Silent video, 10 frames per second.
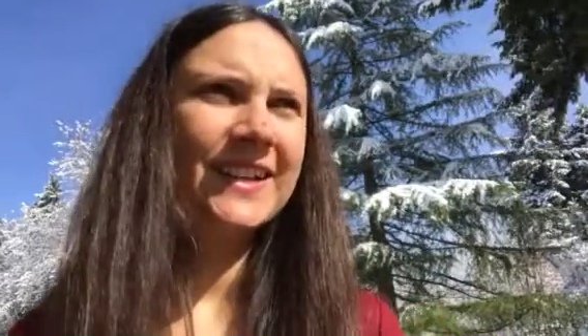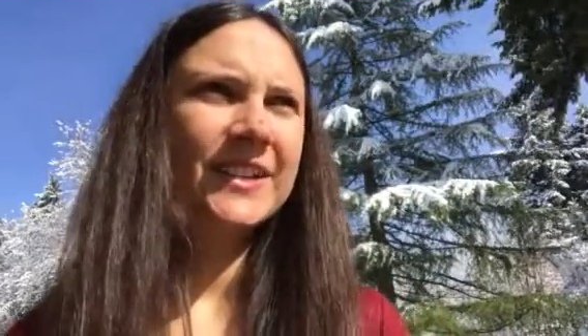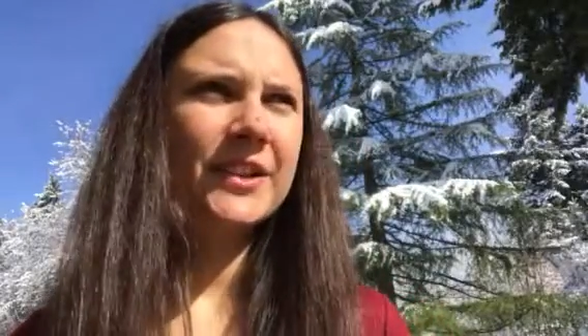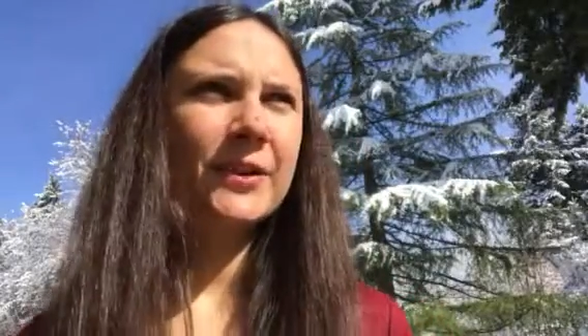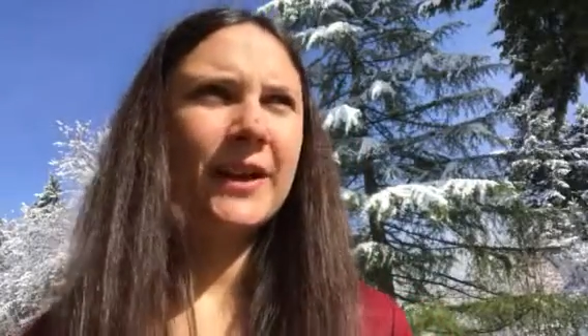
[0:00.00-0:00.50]

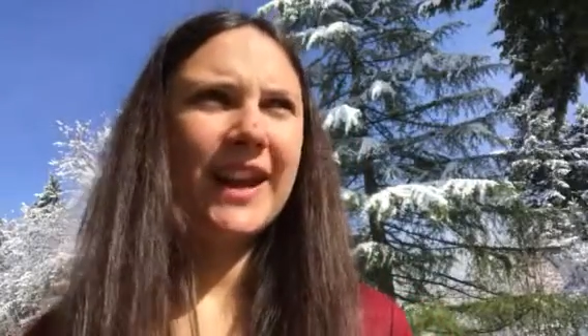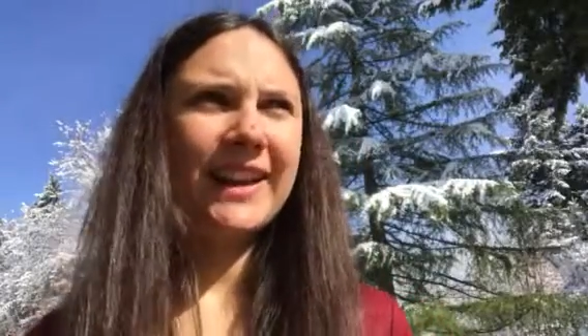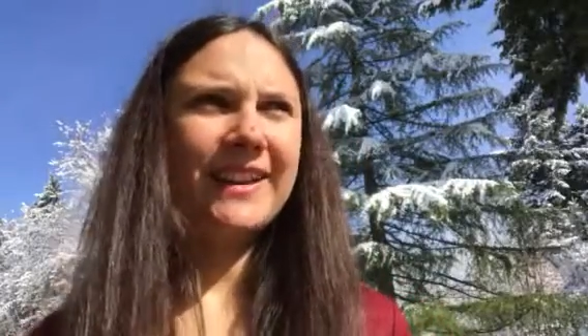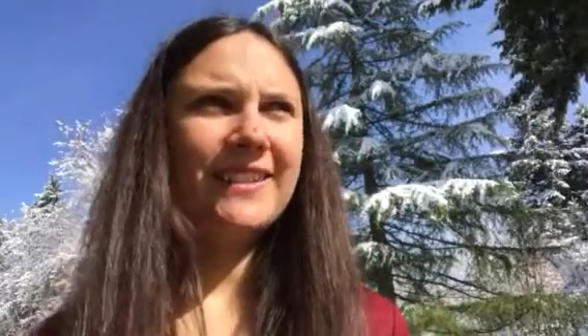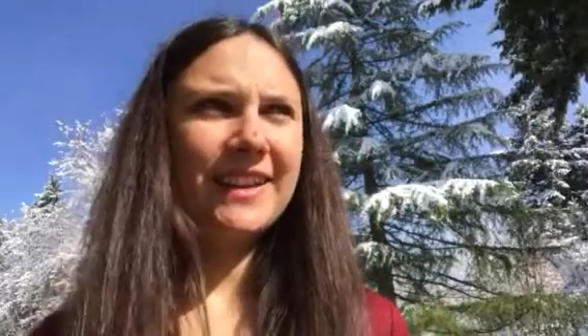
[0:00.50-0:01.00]
So
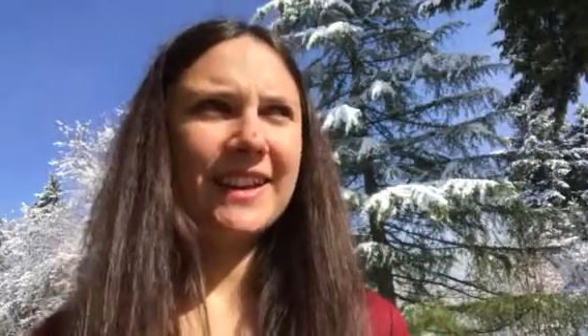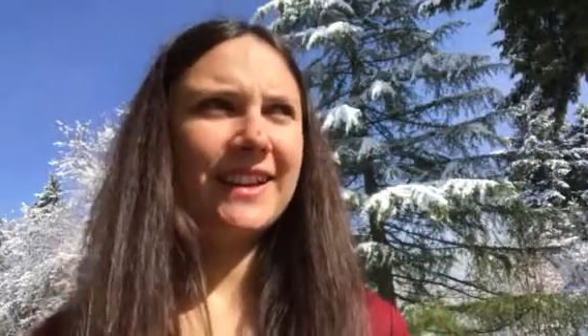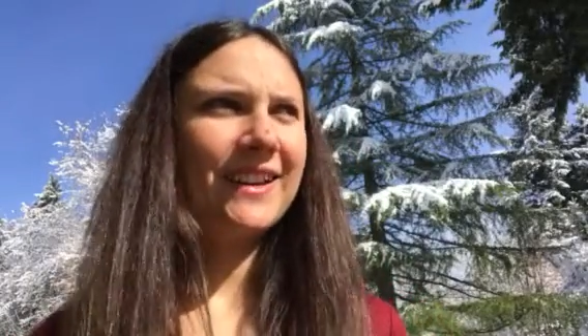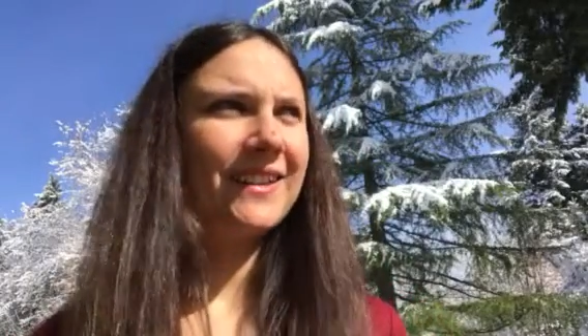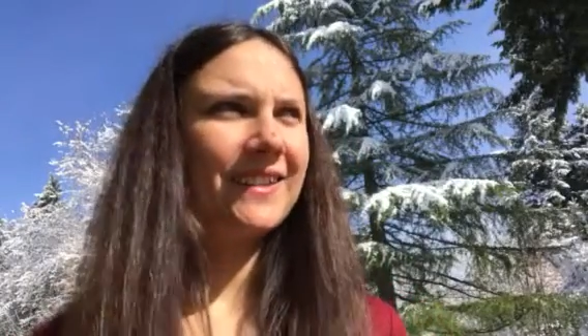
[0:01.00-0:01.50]

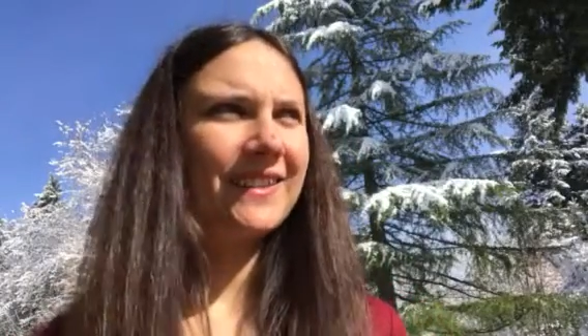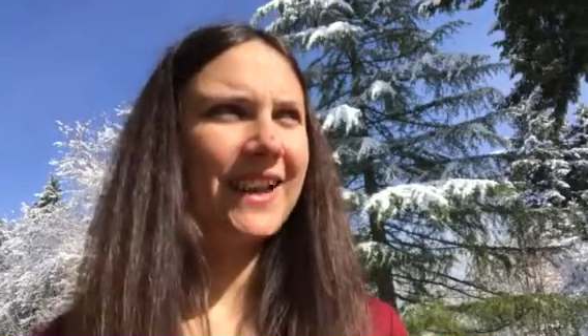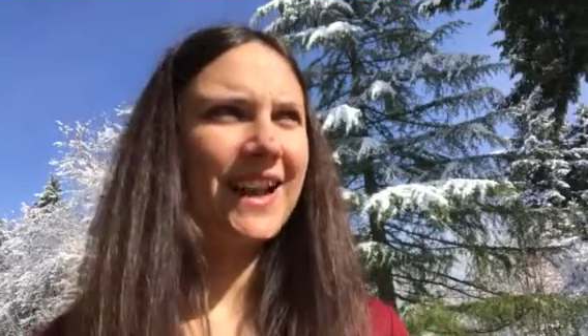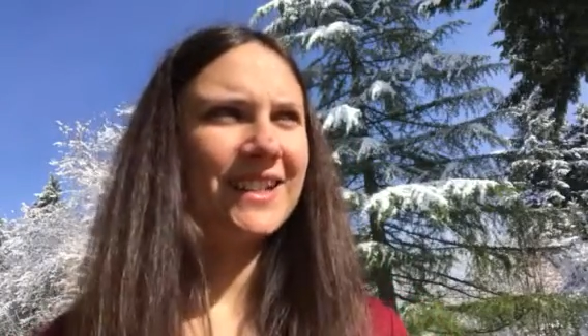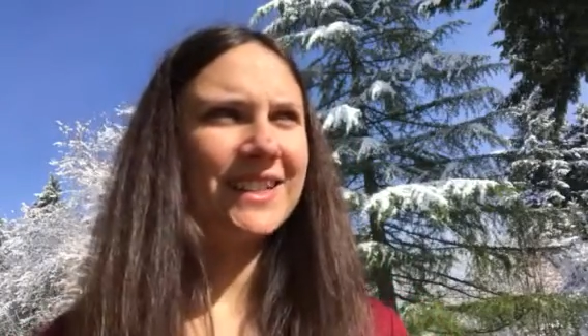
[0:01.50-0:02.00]
anything
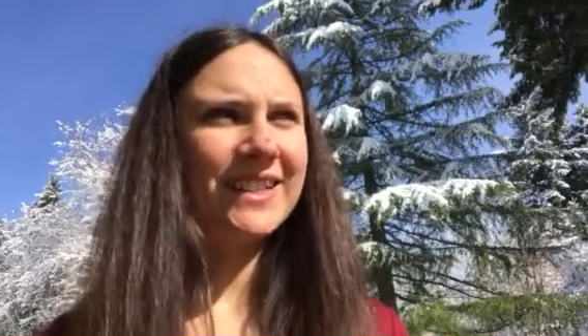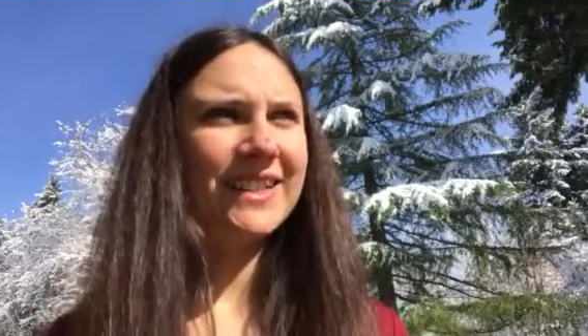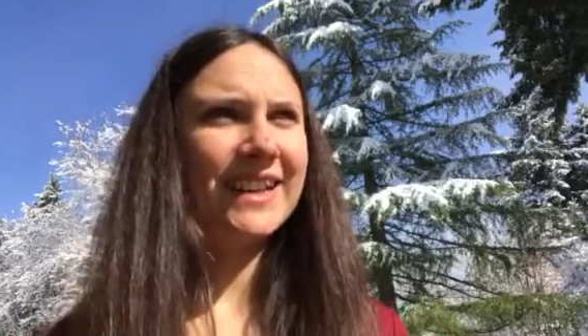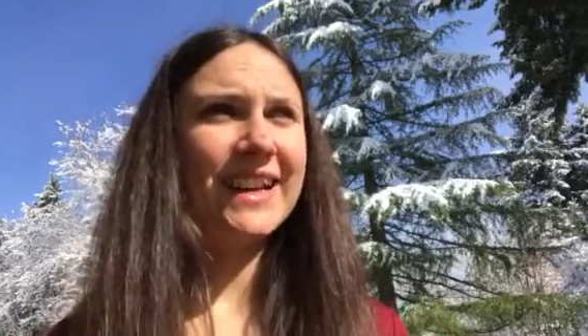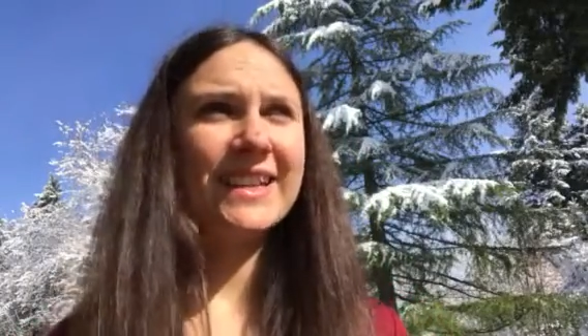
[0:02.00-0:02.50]
that
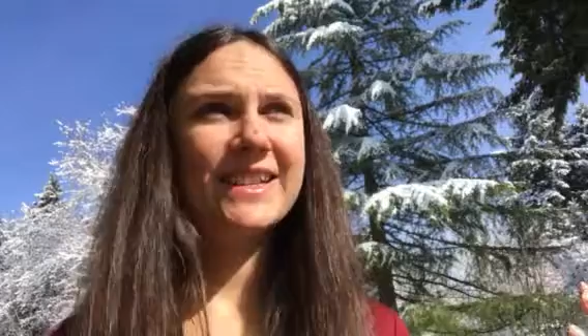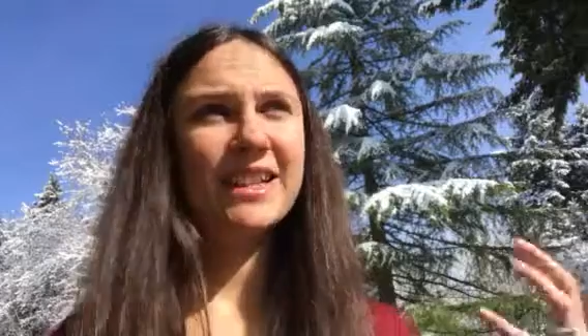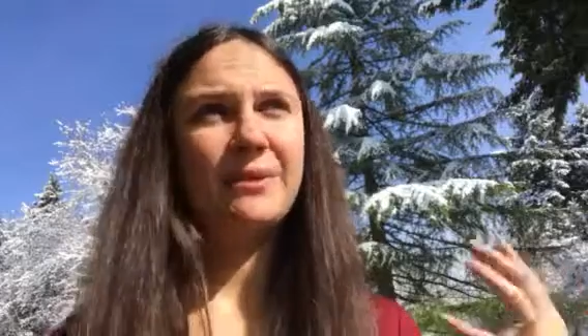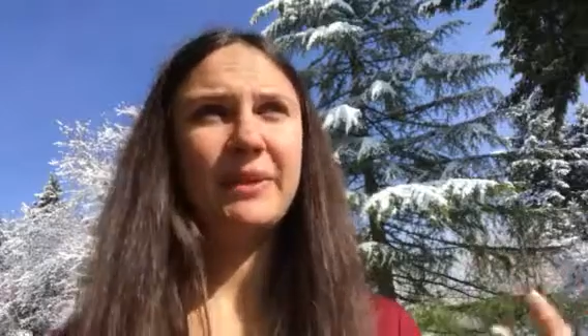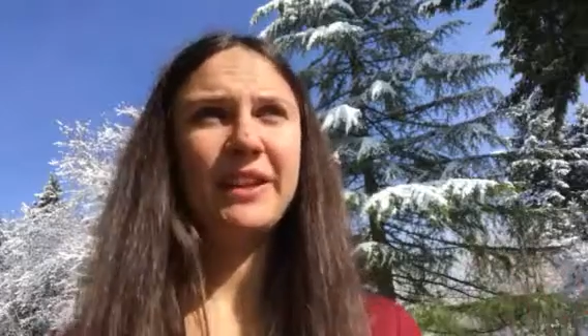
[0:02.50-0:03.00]
is
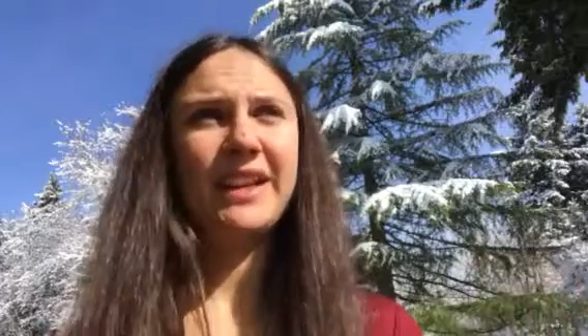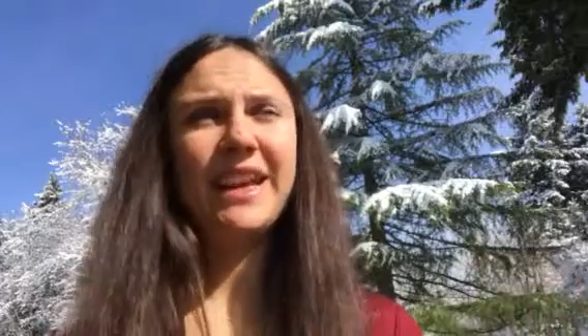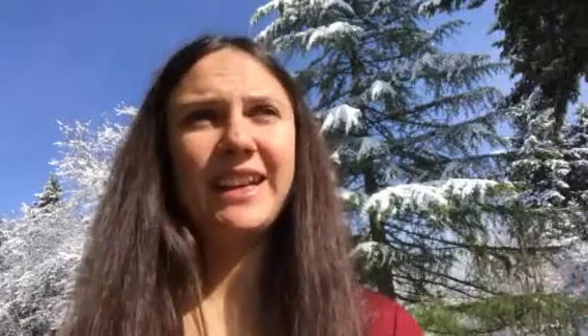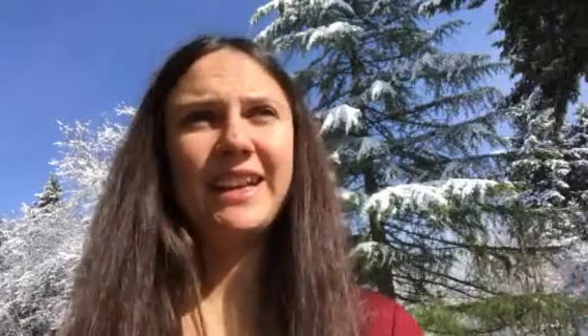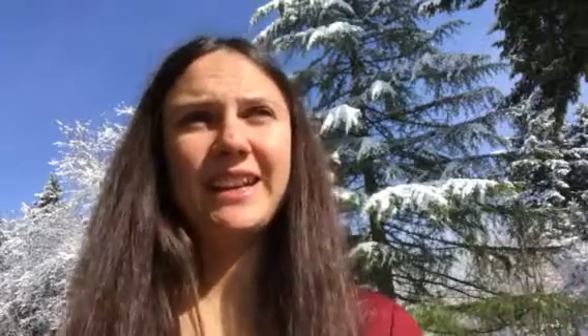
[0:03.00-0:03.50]

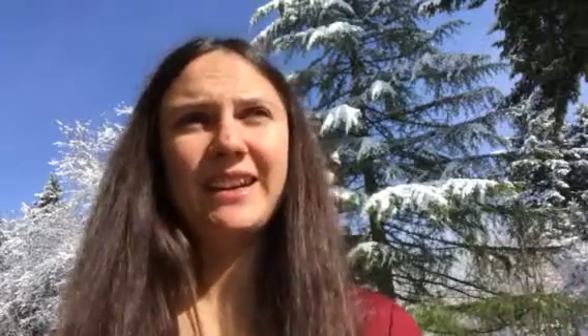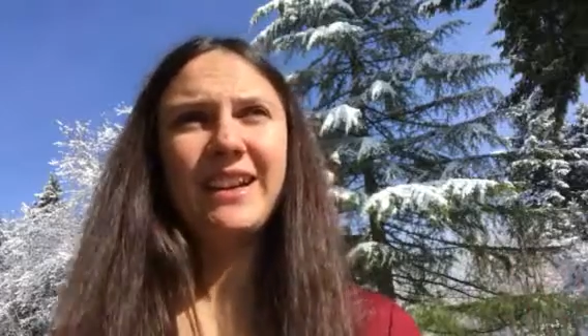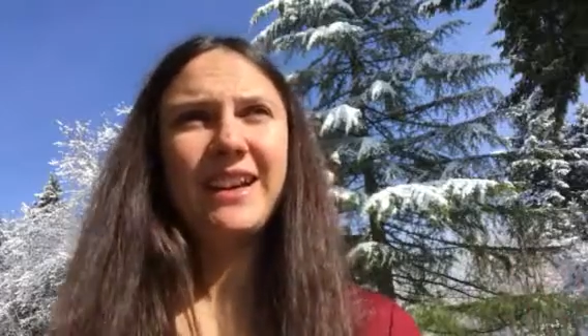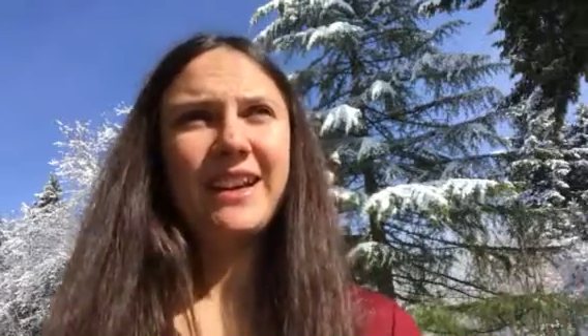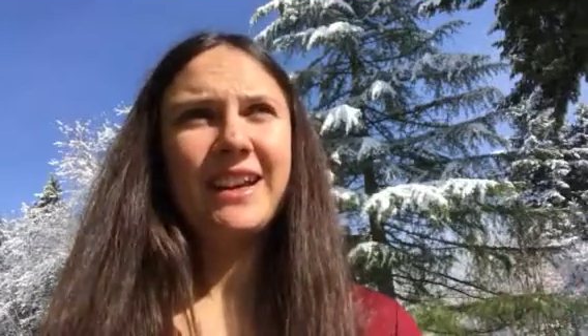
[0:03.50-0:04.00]
communicated
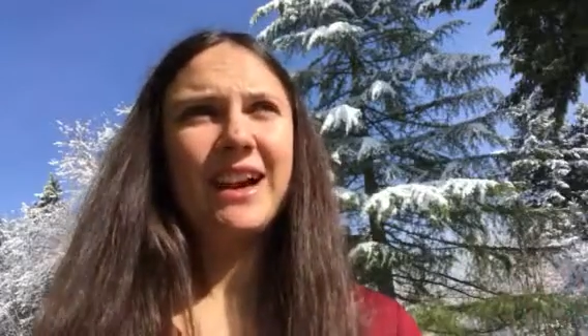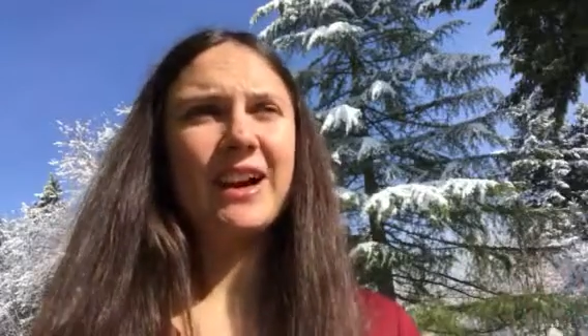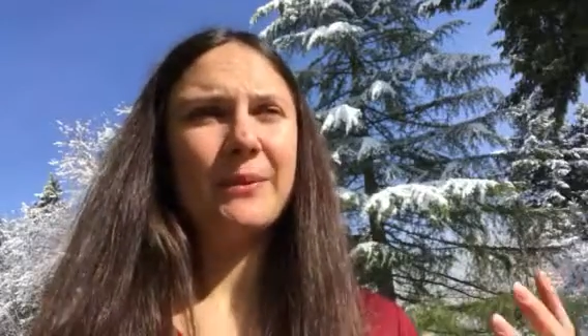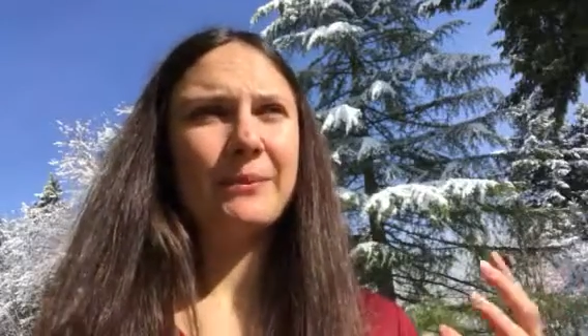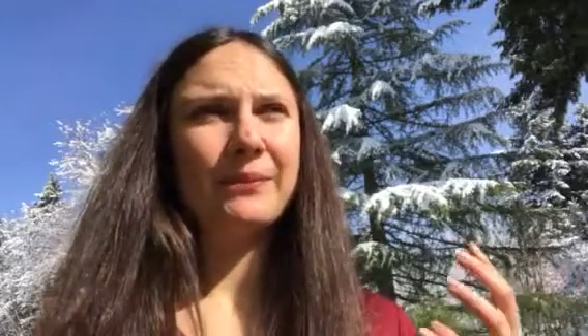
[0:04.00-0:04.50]

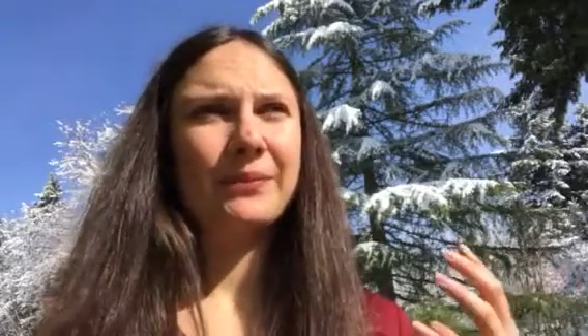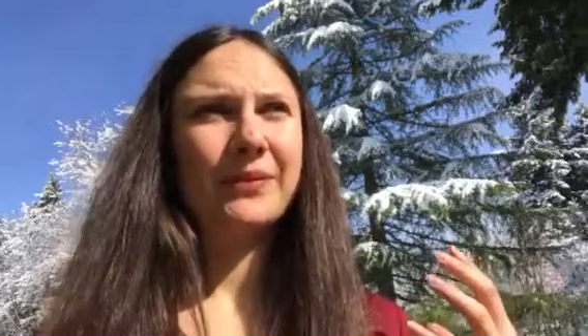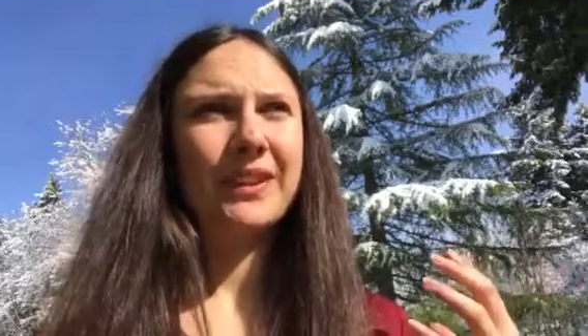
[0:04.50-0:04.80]
um,